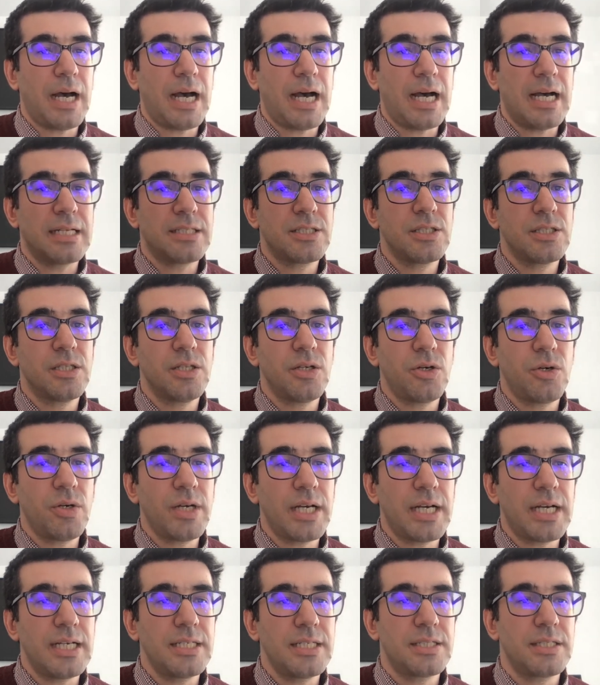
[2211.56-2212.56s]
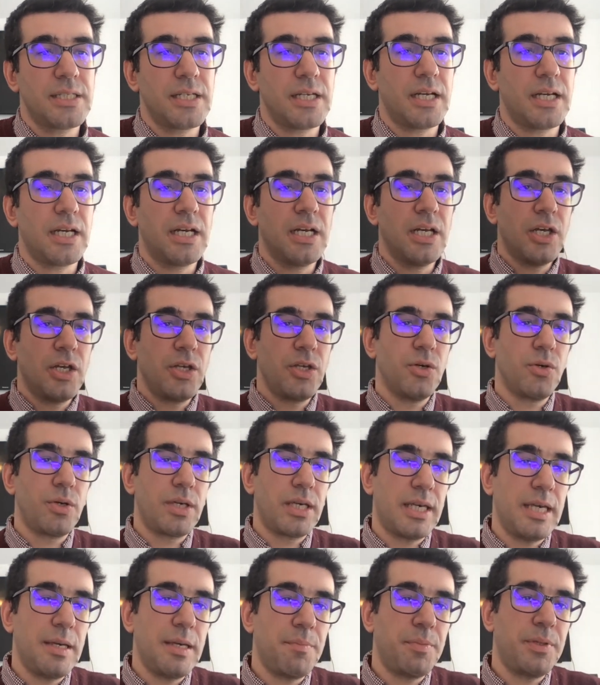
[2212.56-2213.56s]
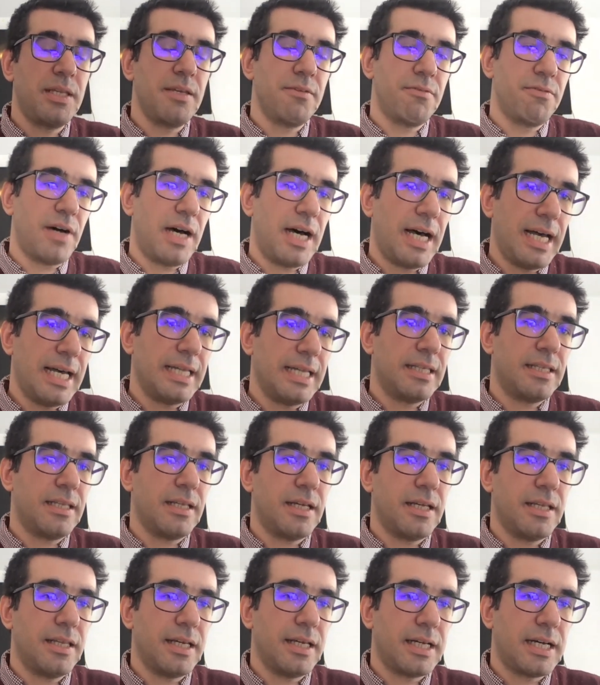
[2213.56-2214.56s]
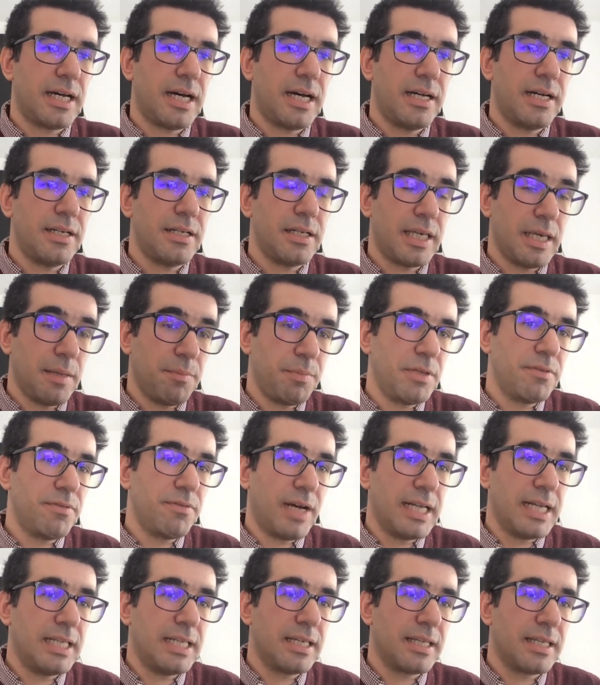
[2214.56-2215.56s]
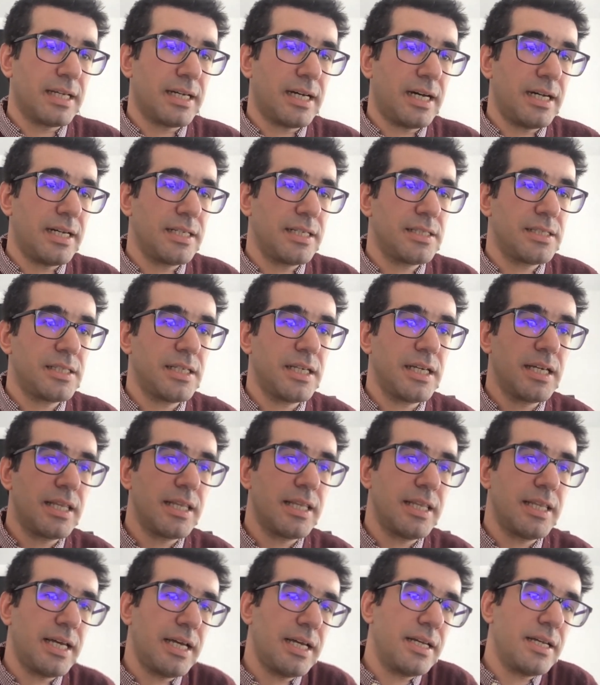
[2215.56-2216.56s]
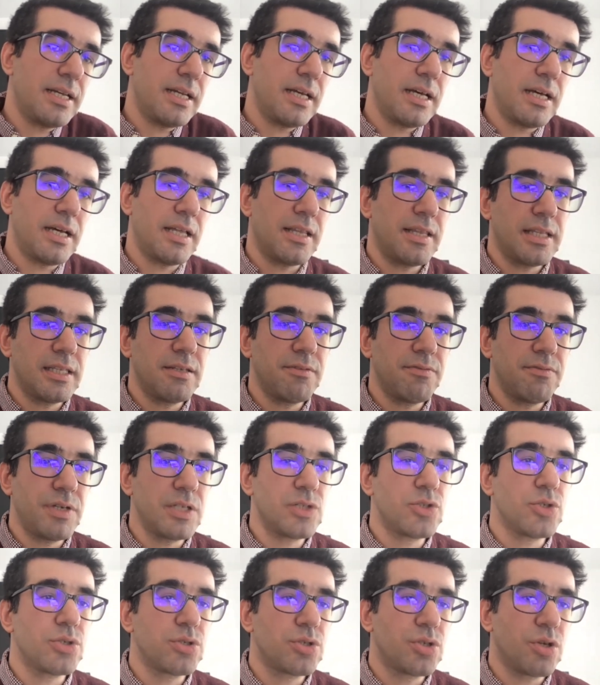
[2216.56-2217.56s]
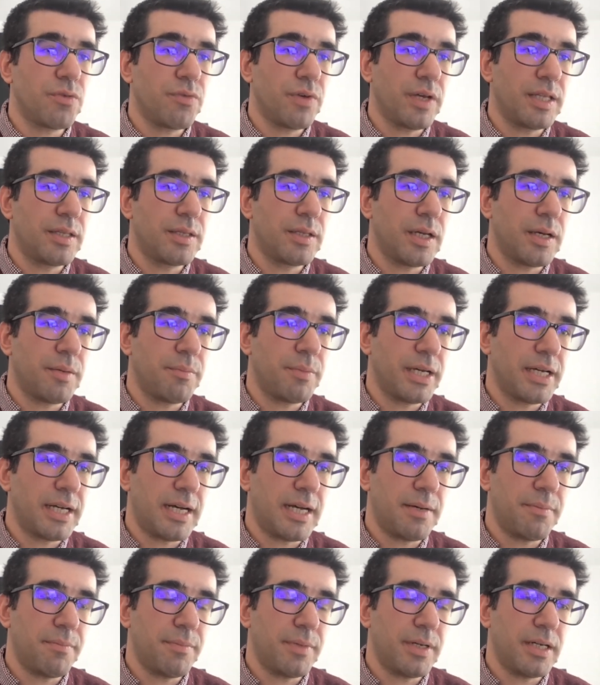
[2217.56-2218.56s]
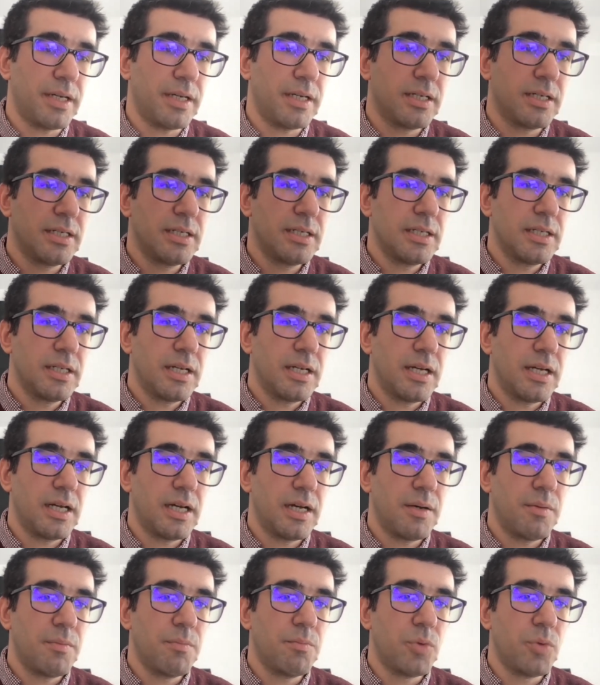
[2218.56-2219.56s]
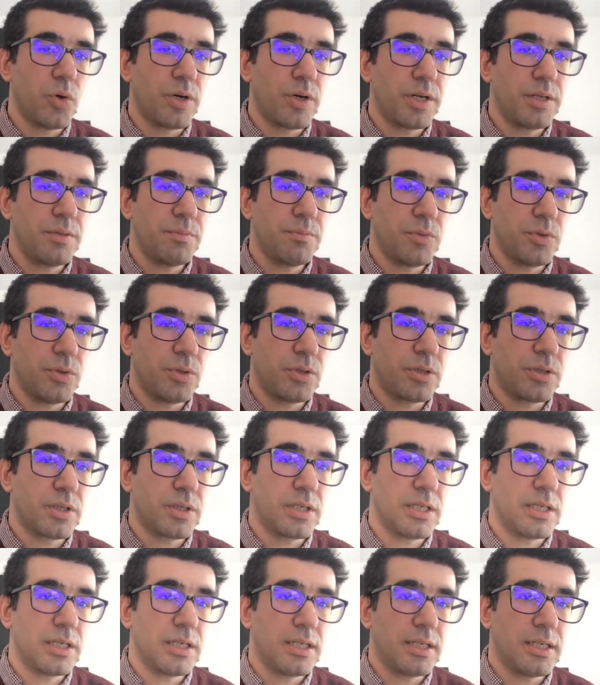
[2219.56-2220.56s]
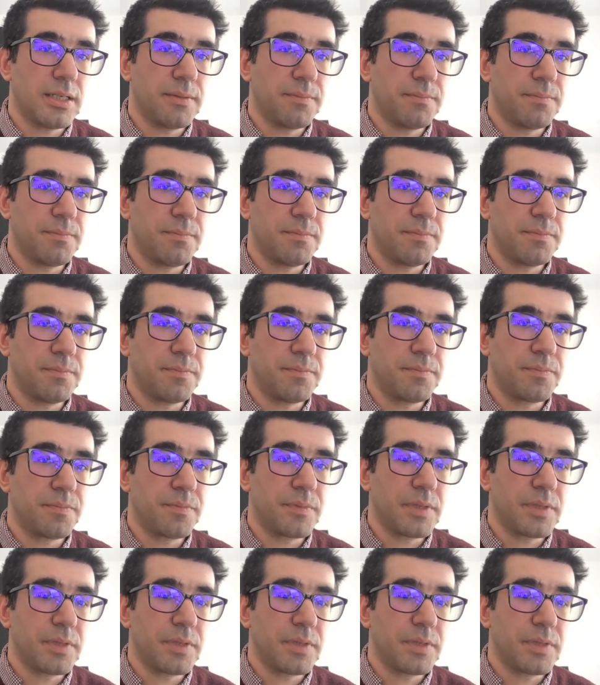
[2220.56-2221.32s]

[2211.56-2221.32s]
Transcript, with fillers: as long as uh, you keep divide the current keep dividing the currency then uh, the divisions of it uh, become uh, uh, more and more um,